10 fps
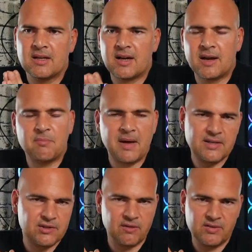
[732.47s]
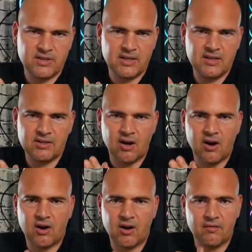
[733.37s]
cloud-based services
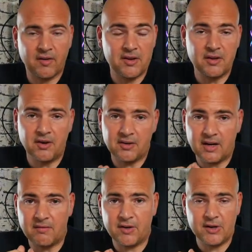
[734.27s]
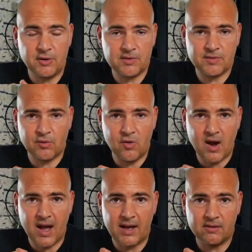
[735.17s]
are very good and they're very useful,
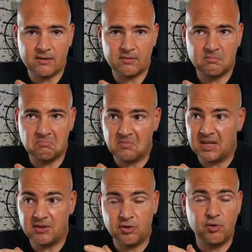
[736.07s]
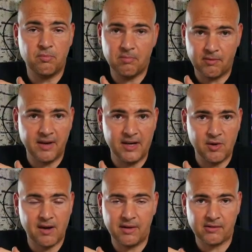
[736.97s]
and they do prevent you
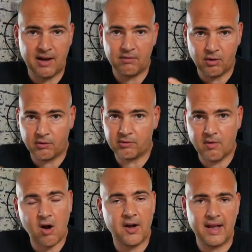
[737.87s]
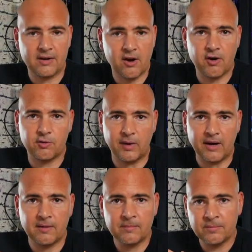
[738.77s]
having to have lots of high-end
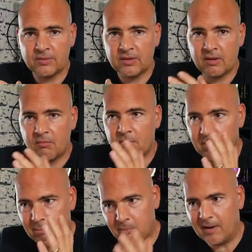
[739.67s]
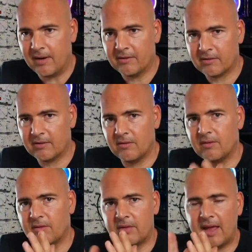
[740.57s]
hardware, but
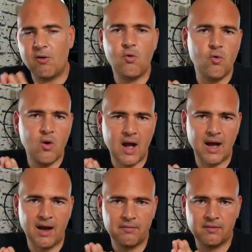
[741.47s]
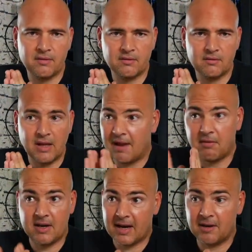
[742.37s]
they all have,
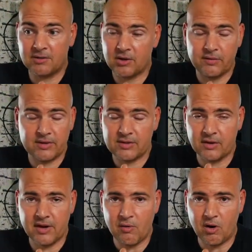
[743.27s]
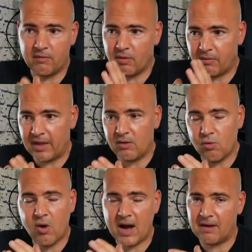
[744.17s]
every cloud service that I know of, they
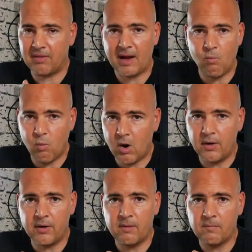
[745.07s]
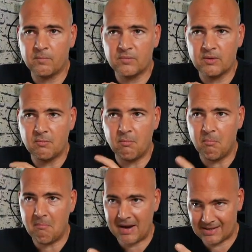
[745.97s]
all have that one
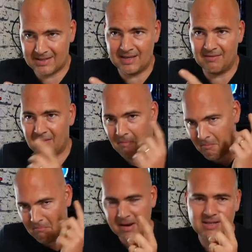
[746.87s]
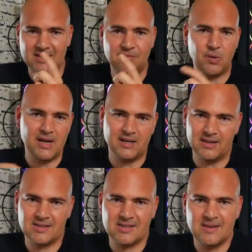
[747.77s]
massive, massive
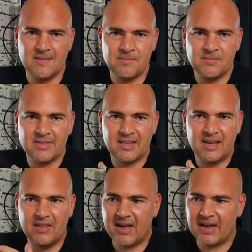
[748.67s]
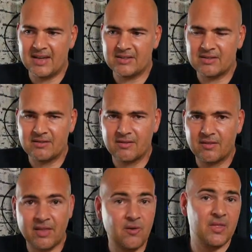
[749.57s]
weakness, and that is
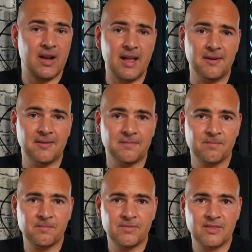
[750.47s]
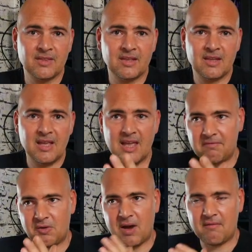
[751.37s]
they're in the cloud.
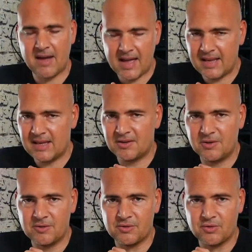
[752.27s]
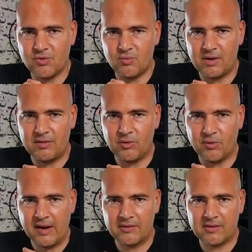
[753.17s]
If you have any issues at all with
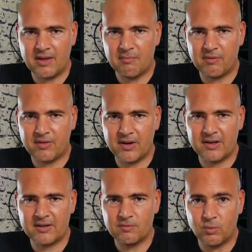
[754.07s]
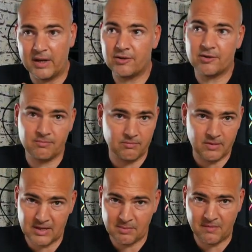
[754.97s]
your internet provider, which,
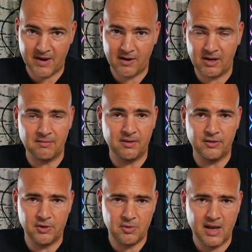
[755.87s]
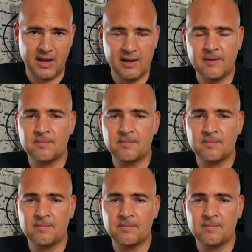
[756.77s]
let's be fair, living in the UK,